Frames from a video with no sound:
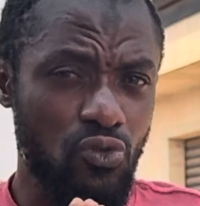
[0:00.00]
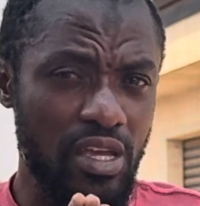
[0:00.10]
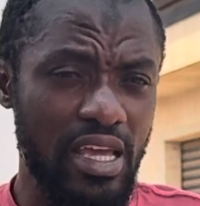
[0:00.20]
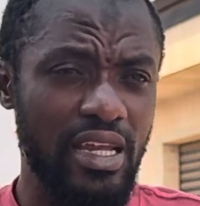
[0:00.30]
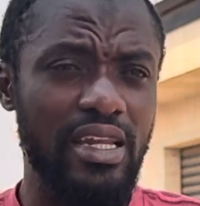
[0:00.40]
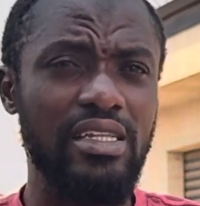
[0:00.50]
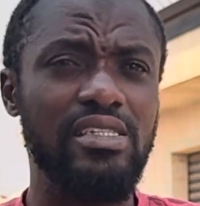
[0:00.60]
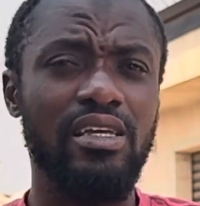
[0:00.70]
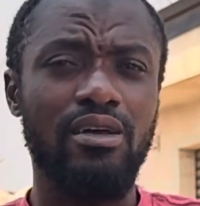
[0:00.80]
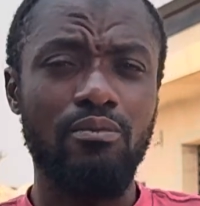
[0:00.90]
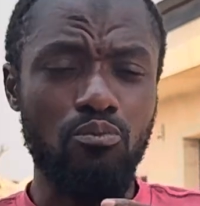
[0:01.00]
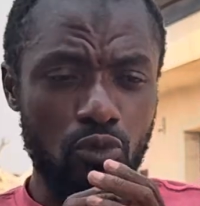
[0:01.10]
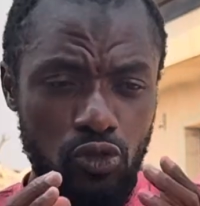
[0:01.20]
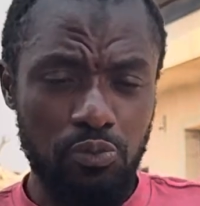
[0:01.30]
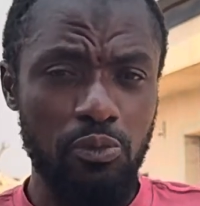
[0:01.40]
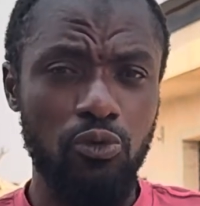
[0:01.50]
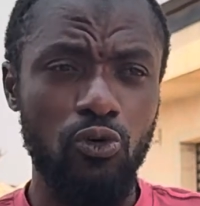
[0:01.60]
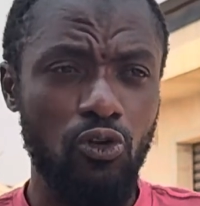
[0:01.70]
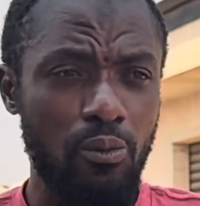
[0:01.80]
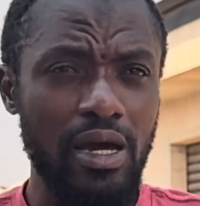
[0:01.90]
you heard that most people
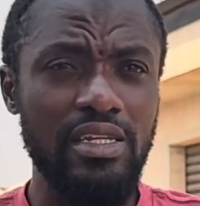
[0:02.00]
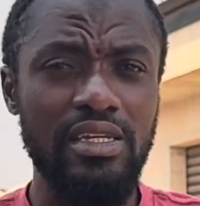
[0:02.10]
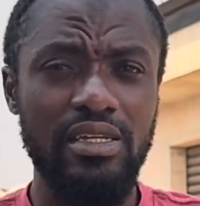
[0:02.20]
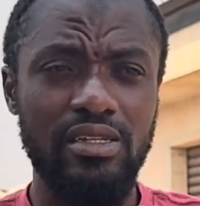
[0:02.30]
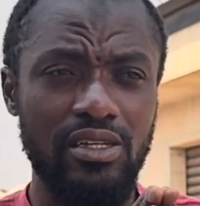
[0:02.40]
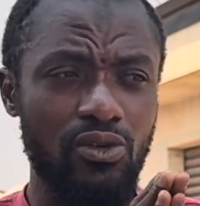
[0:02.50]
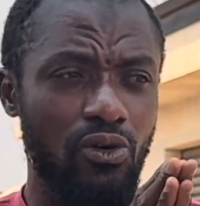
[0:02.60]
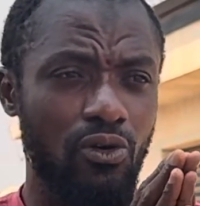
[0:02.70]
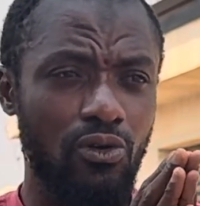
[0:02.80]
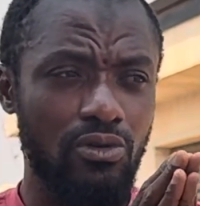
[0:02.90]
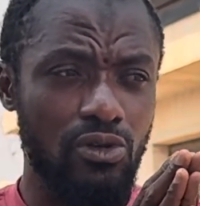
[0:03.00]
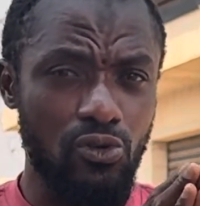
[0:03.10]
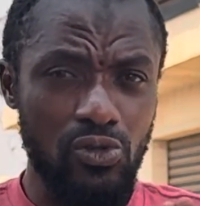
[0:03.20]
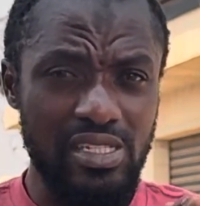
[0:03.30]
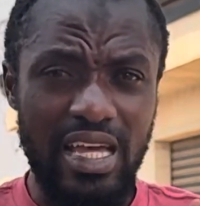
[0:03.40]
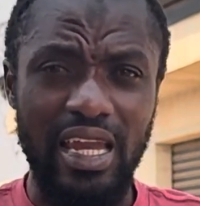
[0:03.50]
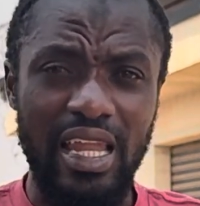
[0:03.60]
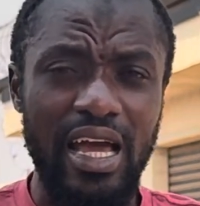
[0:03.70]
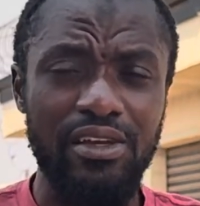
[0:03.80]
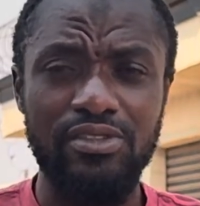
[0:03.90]
normally lose their
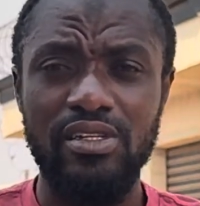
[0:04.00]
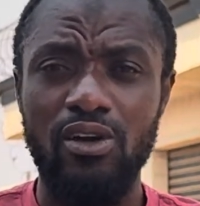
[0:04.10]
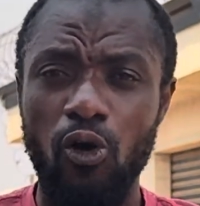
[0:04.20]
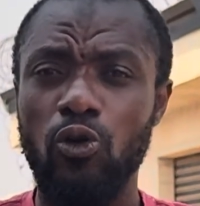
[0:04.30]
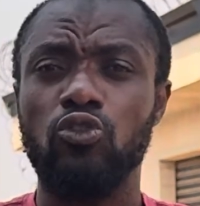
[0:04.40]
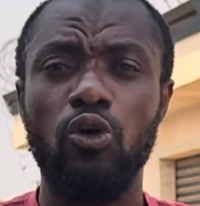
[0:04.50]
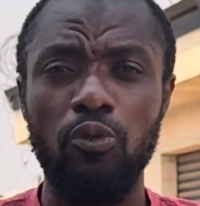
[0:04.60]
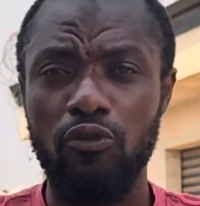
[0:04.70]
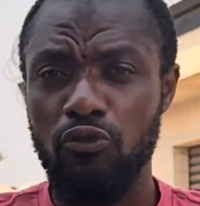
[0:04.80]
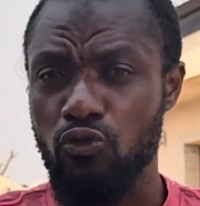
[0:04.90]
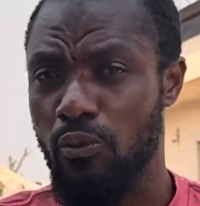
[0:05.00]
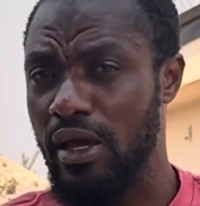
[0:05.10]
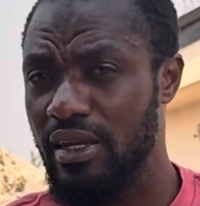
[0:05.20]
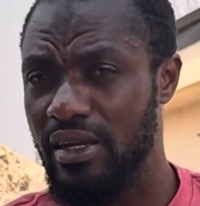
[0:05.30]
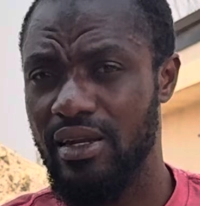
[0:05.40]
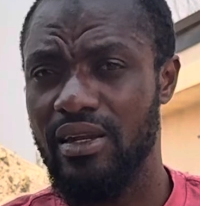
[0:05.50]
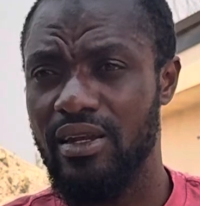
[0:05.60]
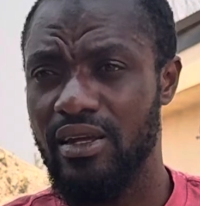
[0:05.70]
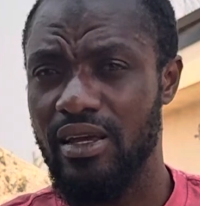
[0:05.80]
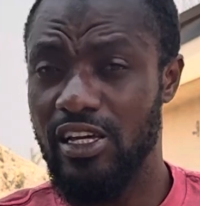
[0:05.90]
lives on top of women,
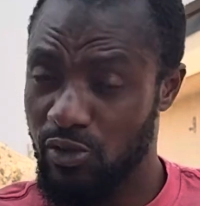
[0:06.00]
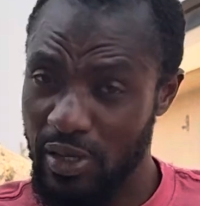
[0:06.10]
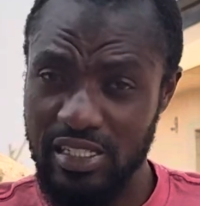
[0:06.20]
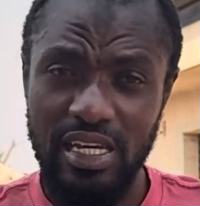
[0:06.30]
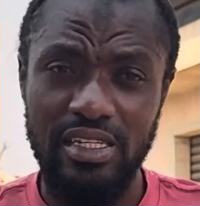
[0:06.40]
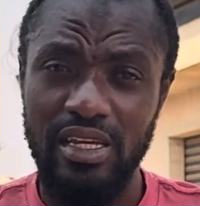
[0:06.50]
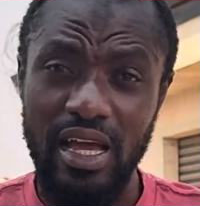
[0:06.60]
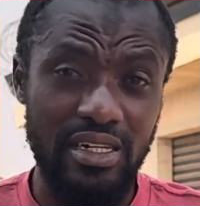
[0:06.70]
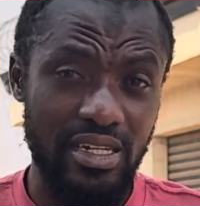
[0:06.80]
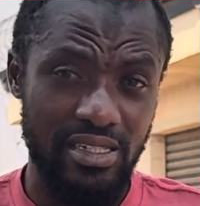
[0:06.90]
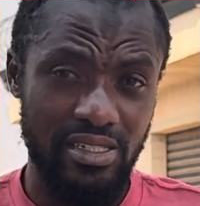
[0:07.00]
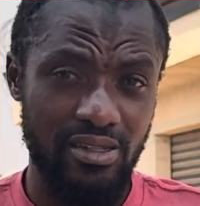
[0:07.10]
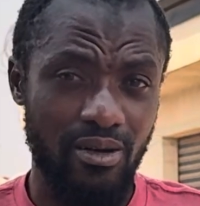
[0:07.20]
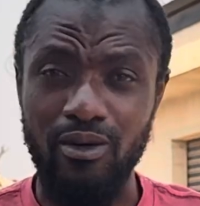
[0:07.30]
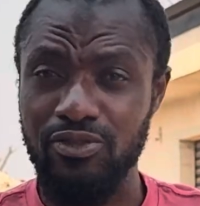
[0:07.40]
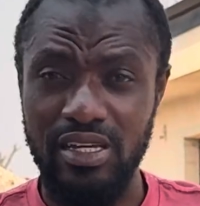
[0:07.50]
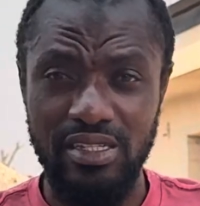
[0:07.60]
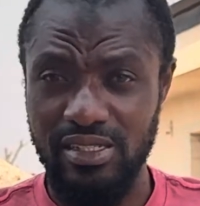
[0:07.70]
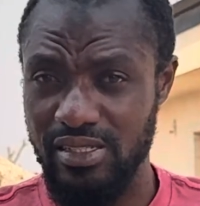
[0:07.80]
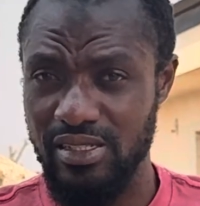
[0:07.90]
especially elders of
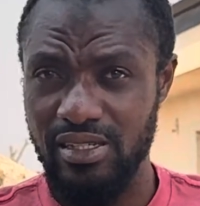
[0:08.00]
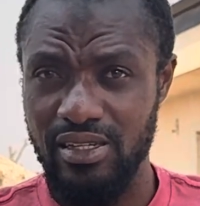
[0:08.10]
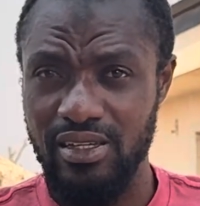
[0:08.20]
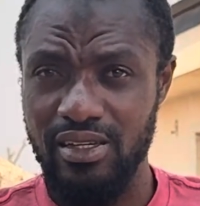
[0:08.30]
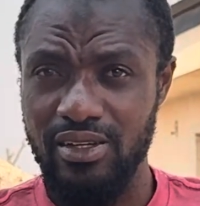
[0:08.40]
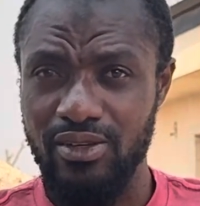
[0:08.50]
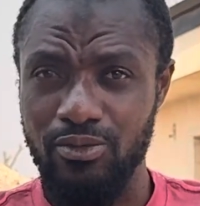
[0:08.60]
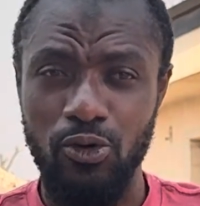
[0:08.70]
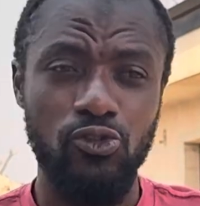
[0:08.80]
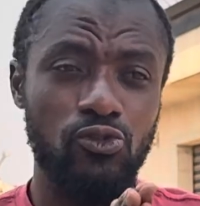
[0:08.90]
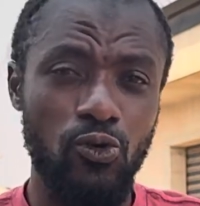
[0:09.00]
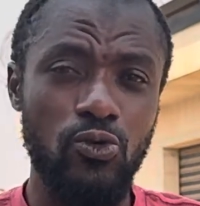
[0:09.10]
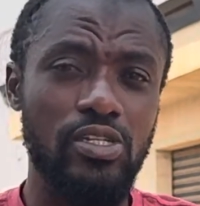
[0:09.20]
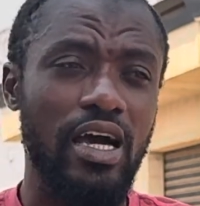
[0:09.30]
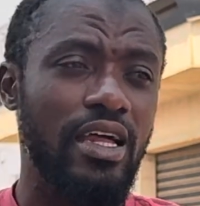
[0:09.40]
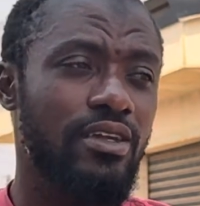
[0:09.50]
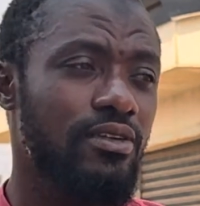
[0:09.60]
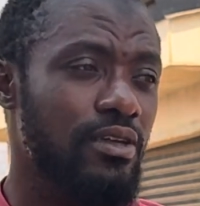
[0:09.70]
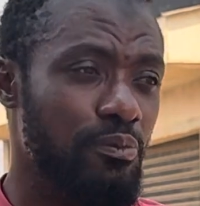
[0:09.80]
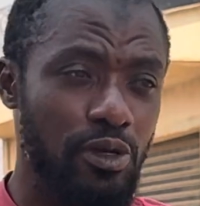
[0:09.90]
churches? Because those are
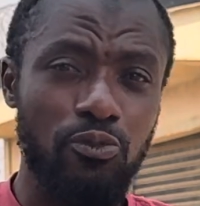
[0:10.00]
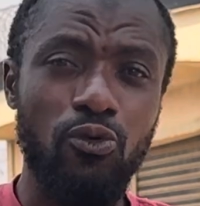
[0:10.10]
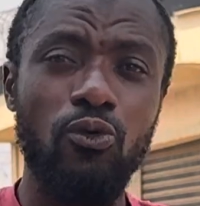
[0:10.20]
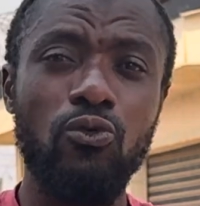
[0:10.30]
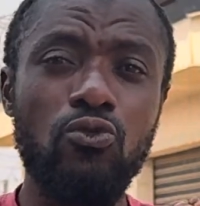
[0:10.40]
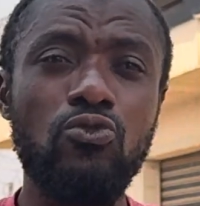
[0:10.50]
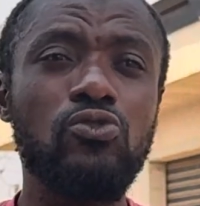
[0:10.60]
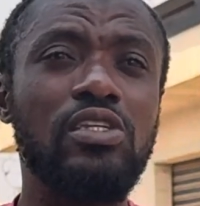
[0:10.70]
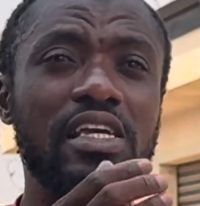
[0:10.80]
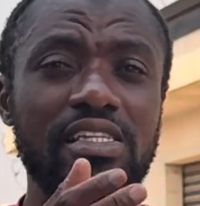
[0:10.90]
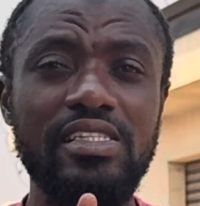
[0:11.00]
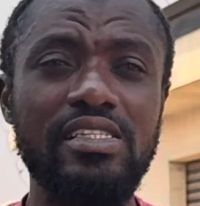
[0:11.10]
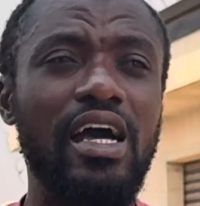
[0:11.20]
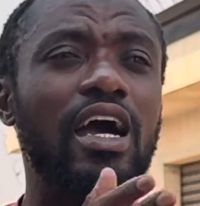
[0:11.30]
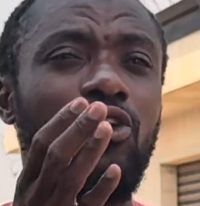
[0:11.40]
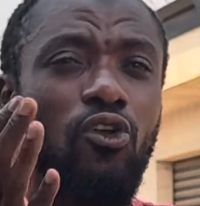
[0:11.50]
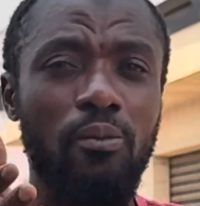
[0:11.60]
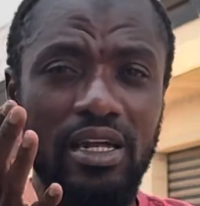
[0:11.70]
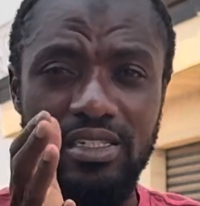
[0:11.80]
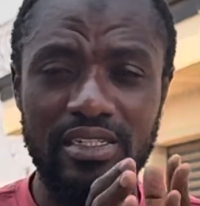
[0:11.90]
the people whose cases are
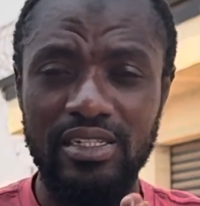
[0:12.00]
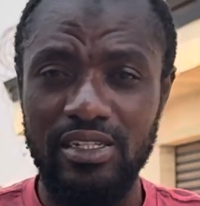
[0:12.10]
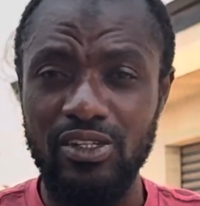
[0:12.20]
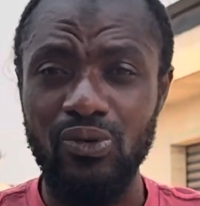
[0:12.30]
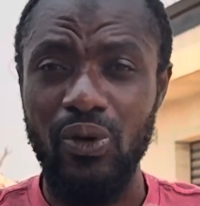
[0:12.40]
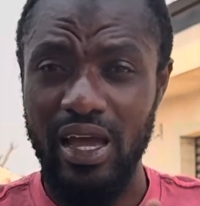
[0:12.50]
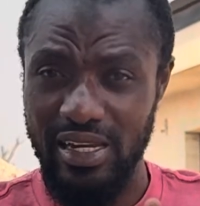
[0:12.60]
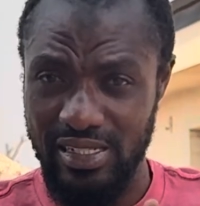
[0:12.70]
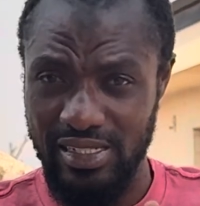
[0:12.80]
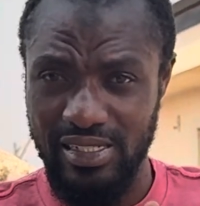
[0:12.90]
normally heard.